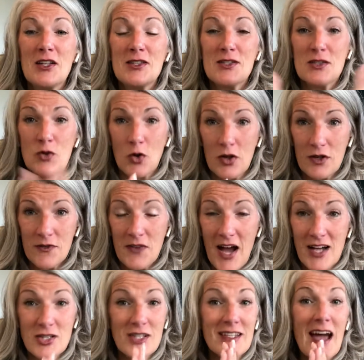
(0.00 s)
solar
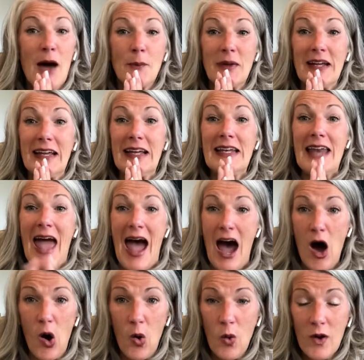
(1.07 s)
flash is happening
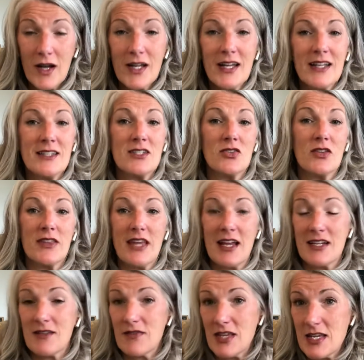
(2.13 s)
now until the
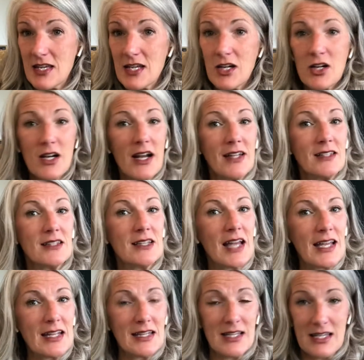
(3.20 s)
end of the year and
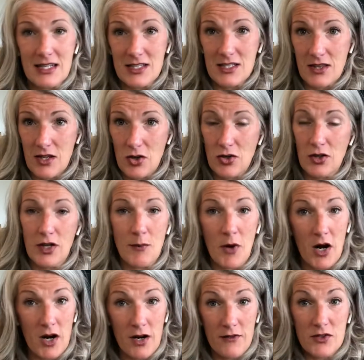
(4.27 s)
likely into the early
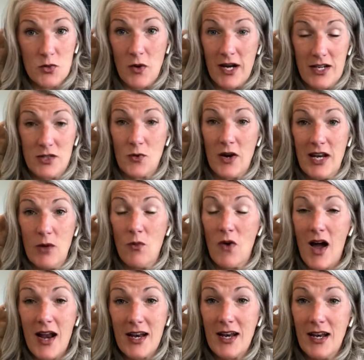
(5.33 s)
part of
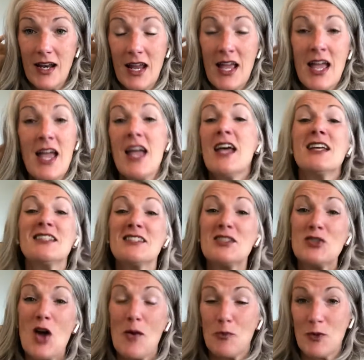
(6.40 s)
2021.
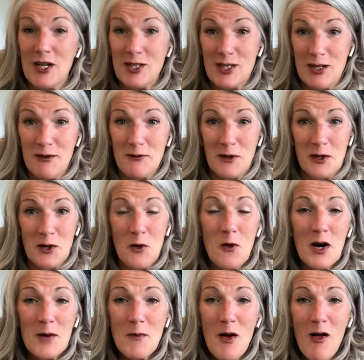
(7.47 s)
Stop reaching for
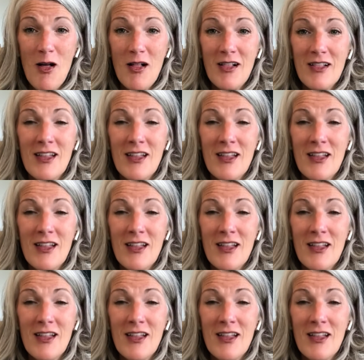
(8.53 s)
normal.